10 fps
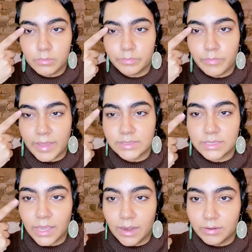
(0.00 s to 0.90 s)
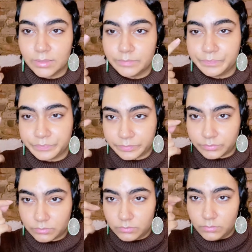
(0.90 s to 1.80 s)
mascara
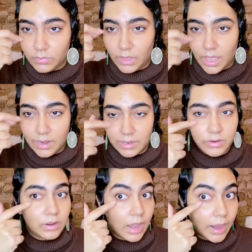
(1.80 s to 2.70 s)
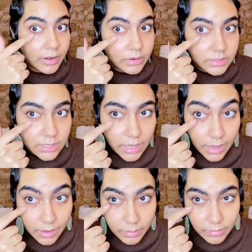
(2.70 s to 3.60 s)
and a little liner to
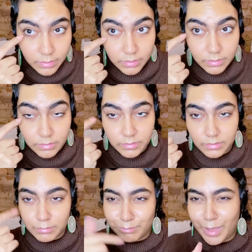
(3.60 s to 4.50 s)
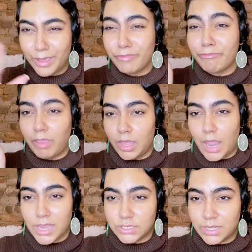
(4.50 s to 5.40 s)
like make fake
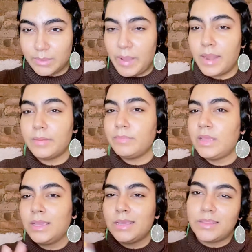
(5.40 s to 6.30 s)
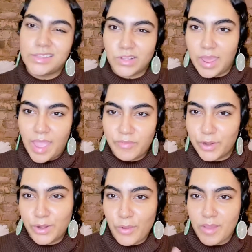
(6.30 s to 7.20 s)
lashes at the bottom. That's all I have on.
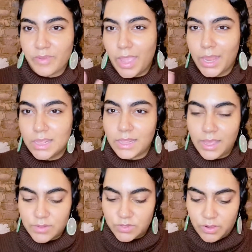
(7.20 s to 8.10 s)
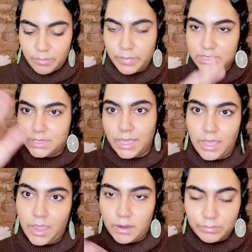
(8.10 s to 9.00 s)
I don't have anything else on but
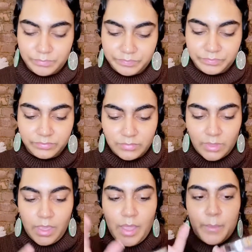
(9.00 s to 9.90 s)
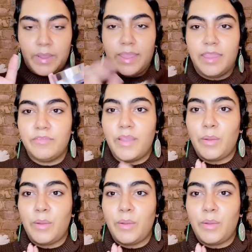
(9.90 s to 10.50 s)
skincare. But if I